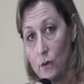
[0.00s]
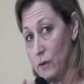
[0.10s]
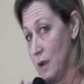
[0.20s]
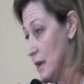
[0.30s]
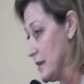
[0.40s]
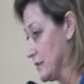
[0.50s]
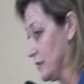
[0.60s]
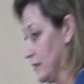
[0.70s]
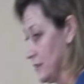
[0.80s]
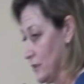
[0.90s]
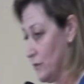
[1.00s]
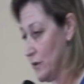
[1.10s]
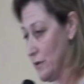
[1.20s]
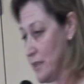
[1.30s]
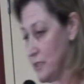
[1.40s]
All right, so
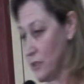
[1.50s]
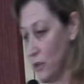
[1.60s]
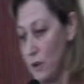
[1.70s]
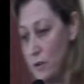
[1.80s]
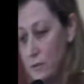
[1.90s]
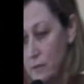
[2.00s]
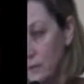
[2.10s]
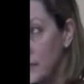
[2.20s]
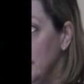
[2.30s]
if we're ready to go.